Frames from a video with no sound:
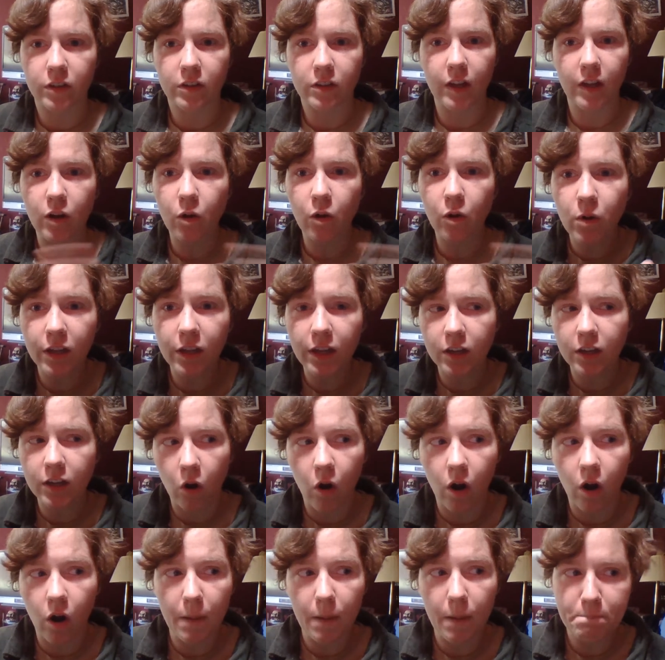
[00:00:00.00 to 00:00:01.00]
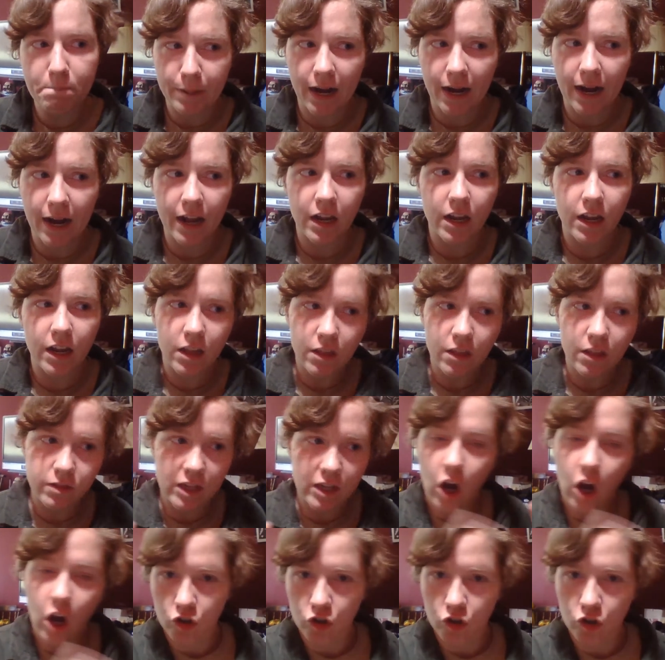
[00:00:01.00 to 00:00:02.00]
They don't want to get caught by the
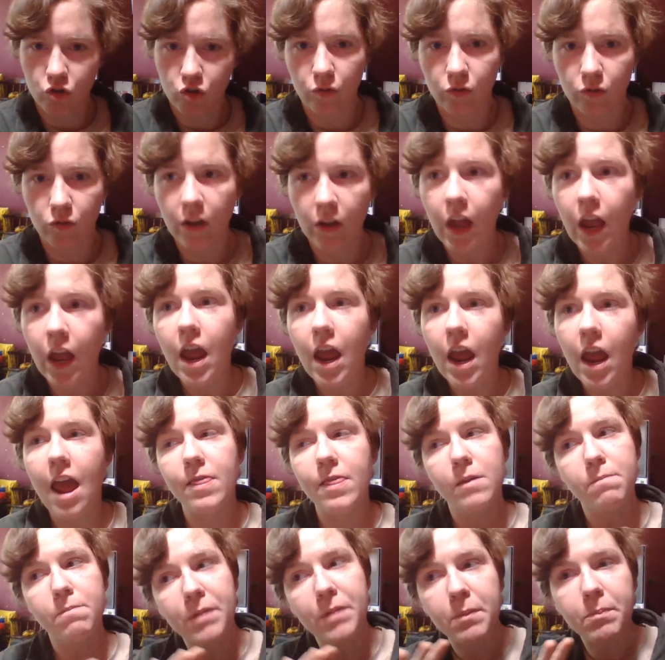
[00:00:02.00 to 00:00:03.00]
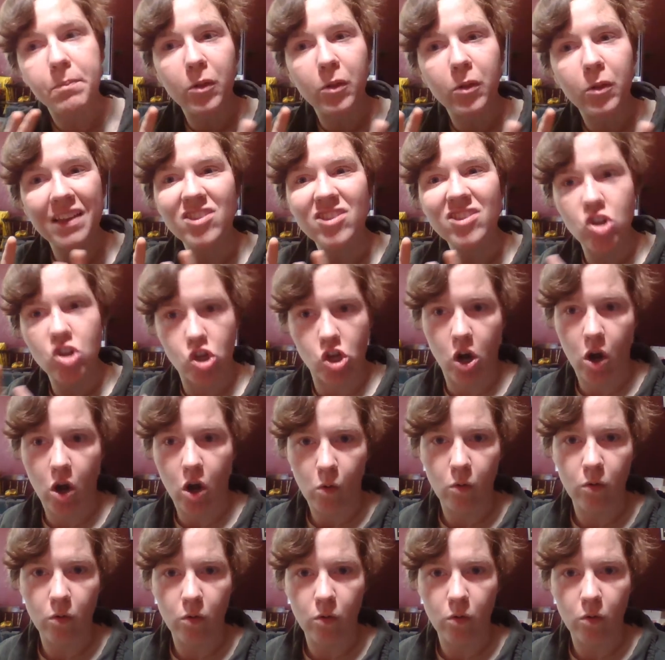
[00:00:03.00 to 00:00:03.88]
ushers and the people in the show.